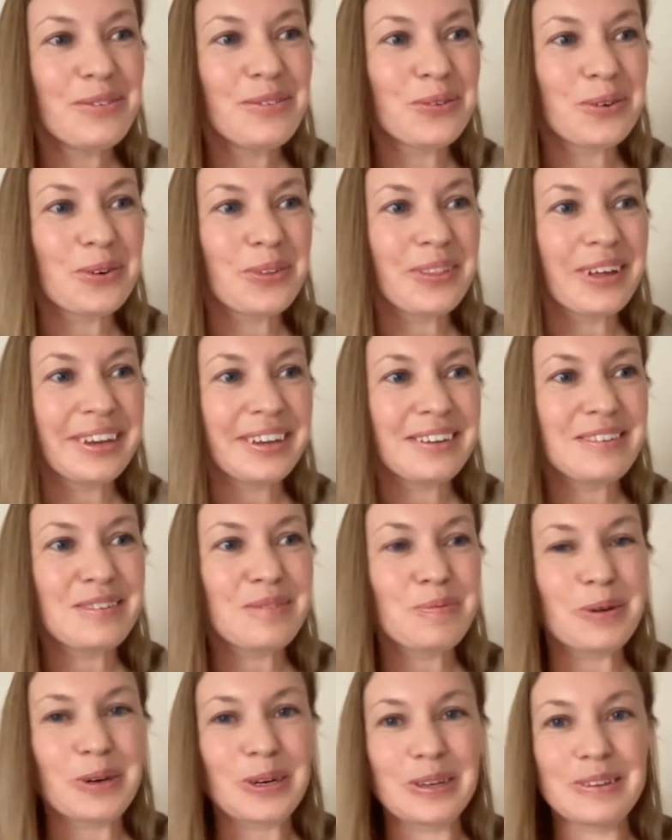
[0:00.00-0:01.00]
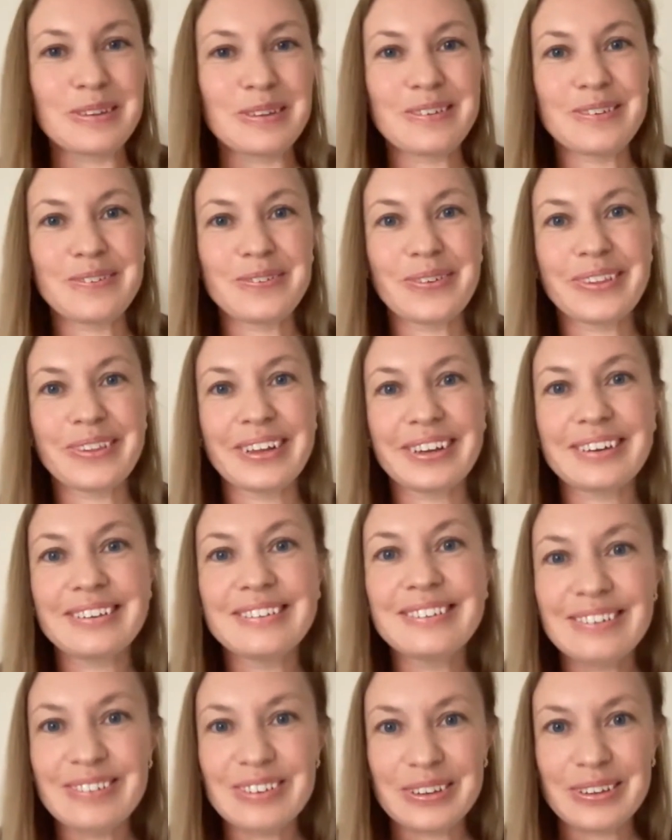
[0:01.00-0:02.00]
for that experience, for that
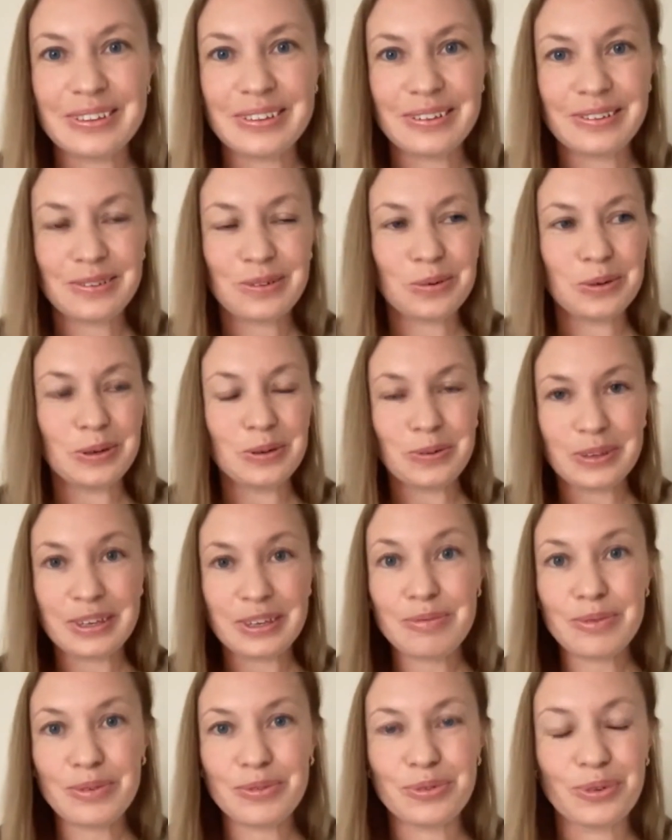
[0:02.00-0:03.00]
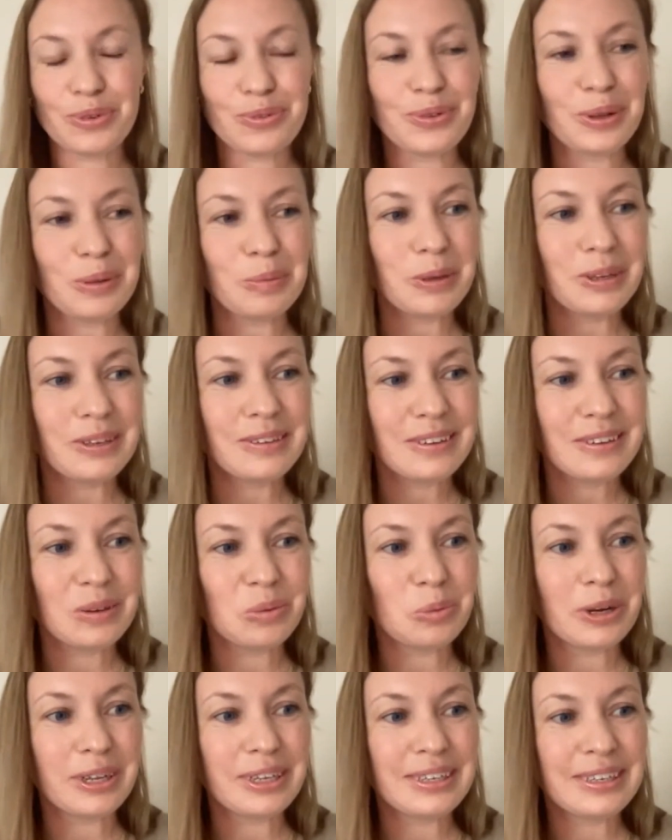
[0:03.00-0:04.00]
activity that's going to give me fulfillment. And
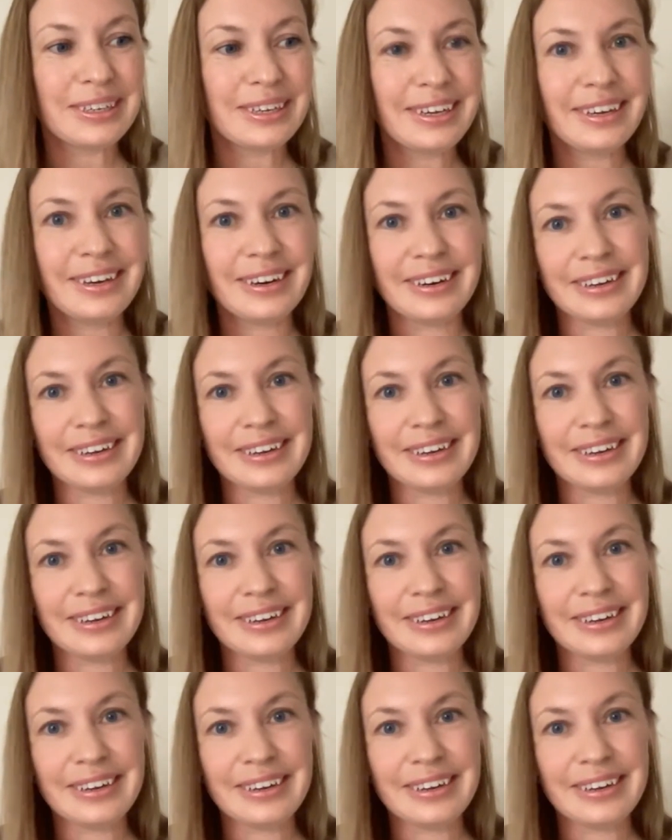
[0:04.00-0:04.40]
one day